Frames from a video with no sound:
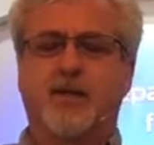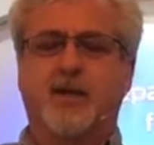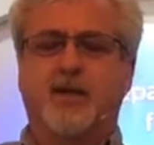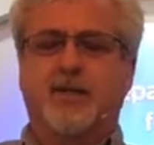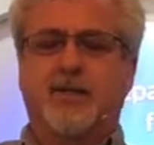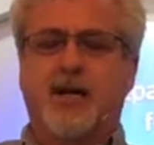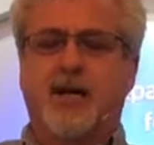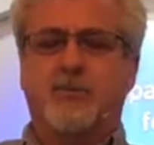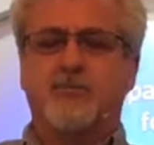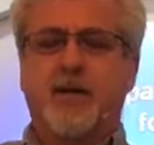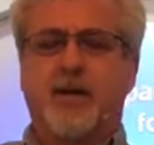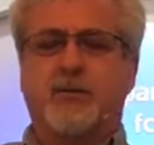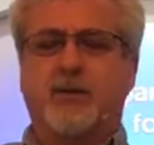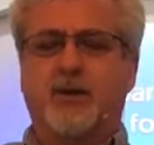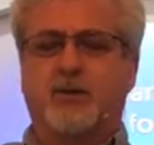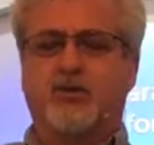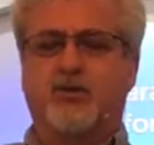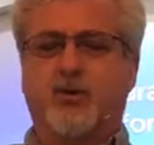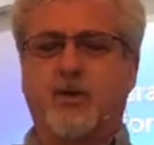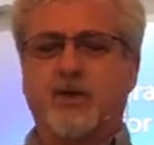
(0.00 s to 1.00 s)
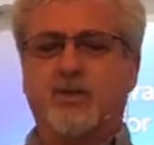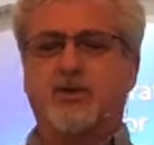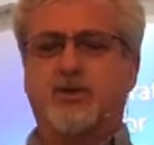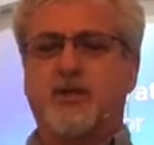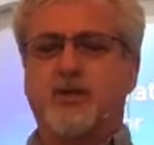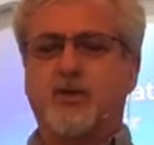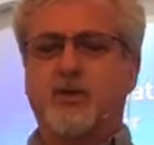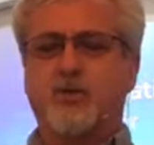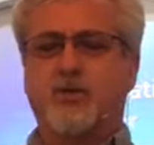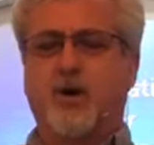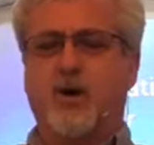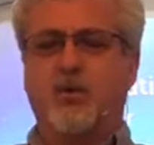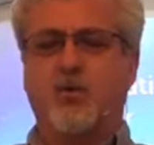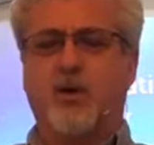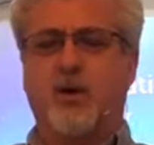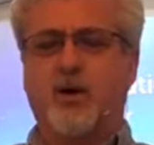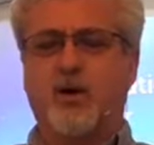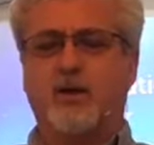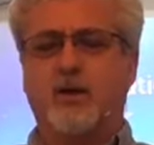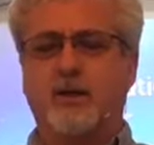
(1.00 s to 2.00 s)
God, may we trust in you
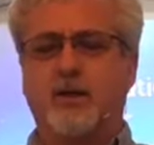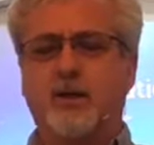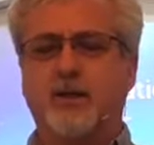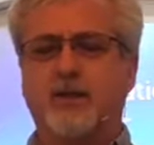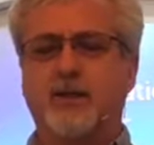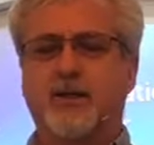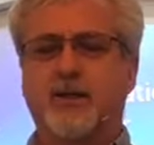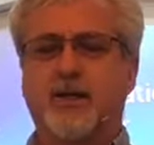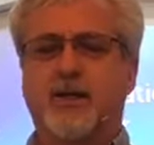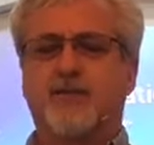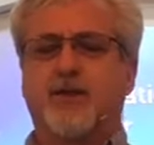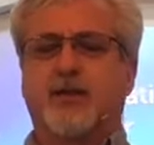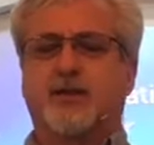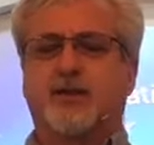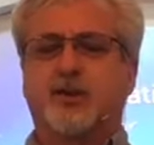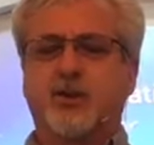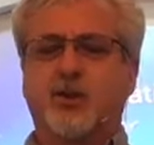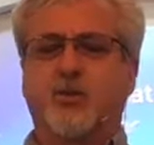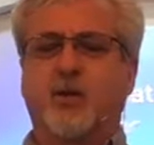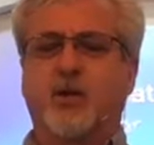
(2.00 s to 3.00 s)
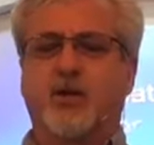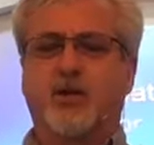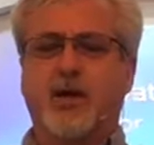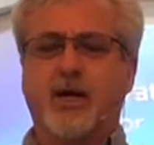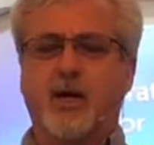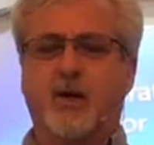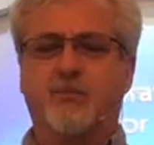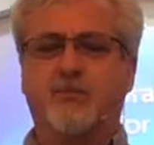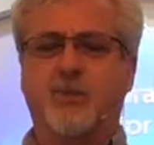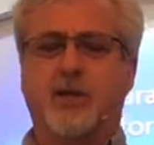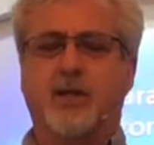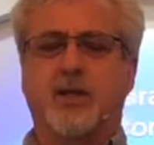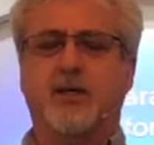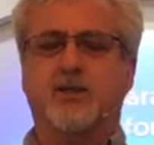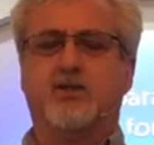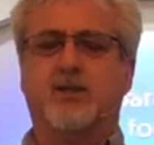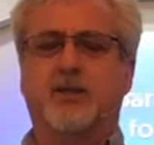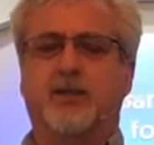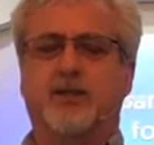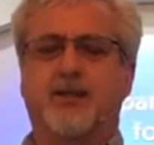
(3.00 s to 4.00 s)
wholeheartedly that you will help
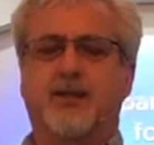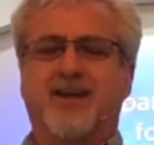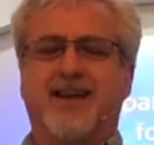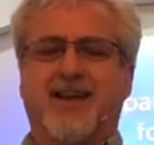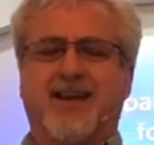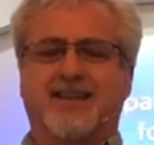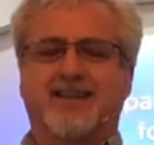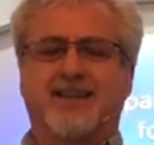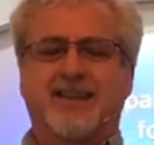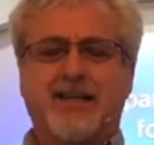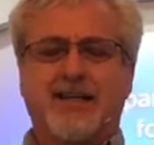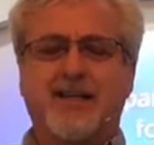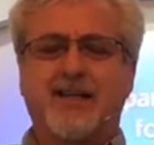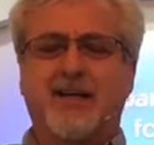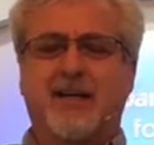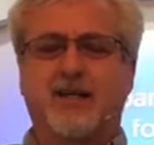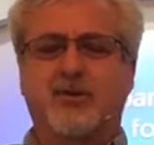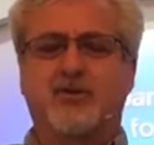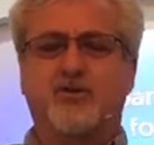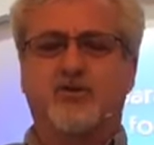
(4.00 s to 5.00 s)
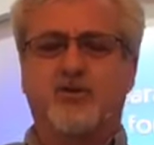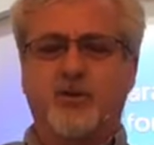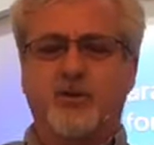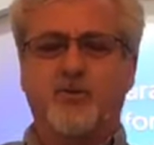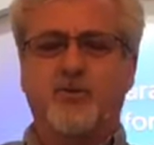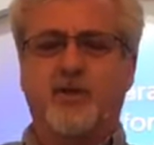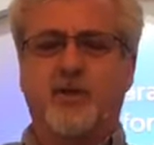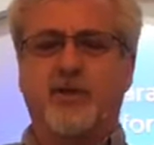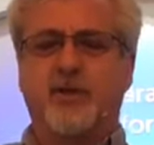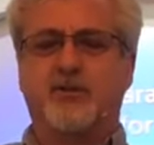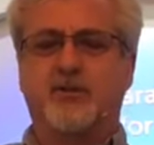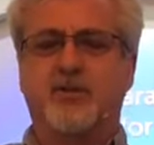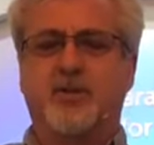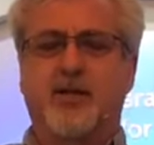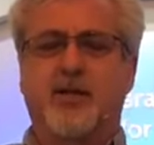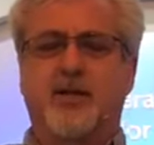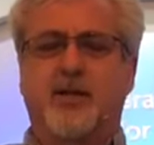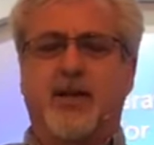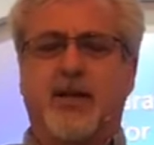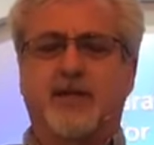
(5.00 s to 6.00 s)
us and, and lead us through this
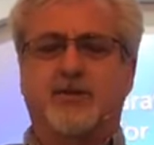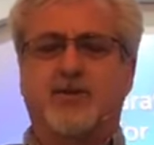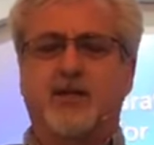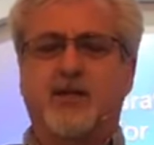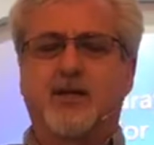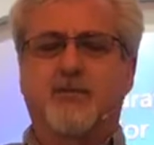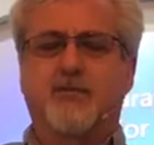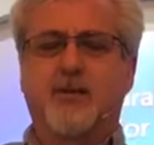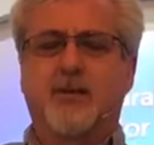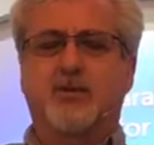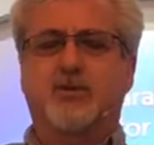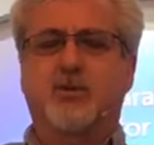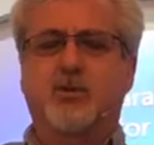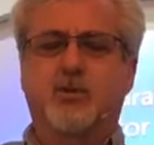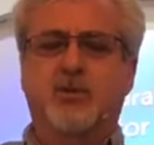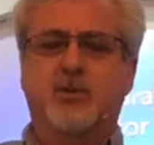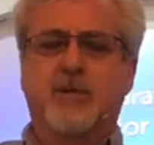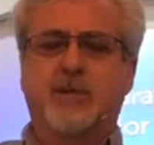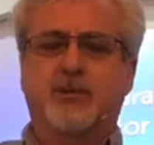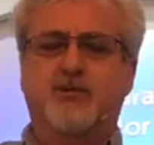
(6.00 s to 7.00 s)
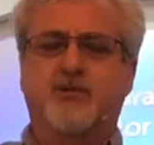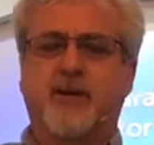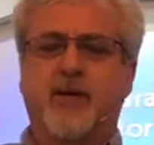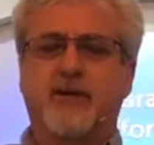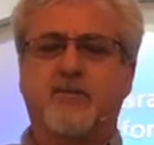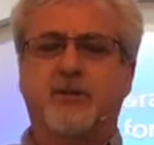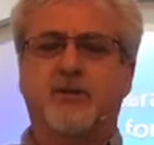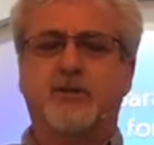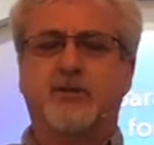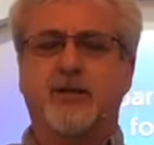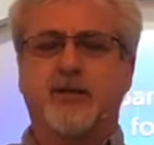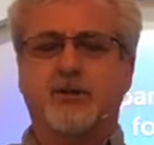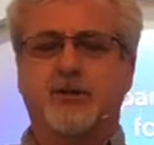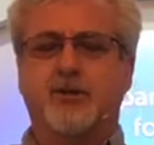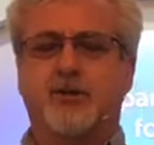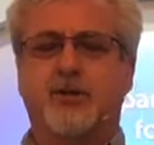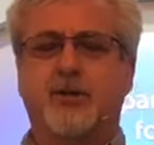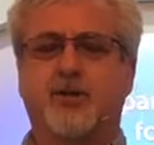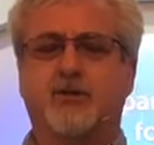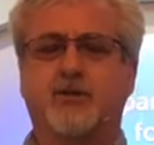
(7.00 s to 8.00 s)
as individuals, as families, and as
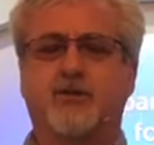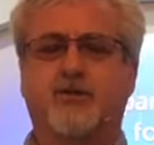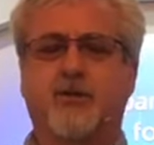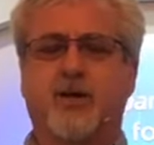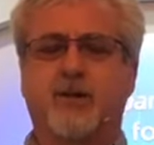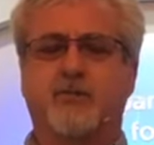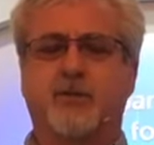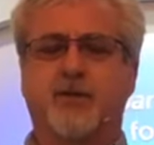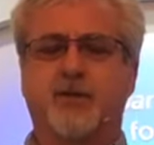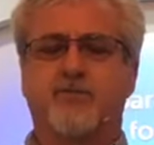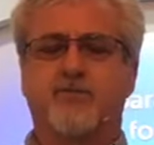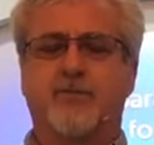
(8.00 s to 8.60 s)
church family.